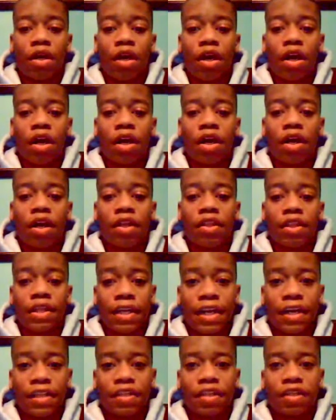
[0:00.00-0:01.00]

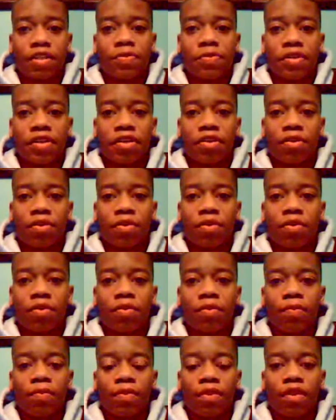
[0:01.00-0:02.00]
that I think is pretty cool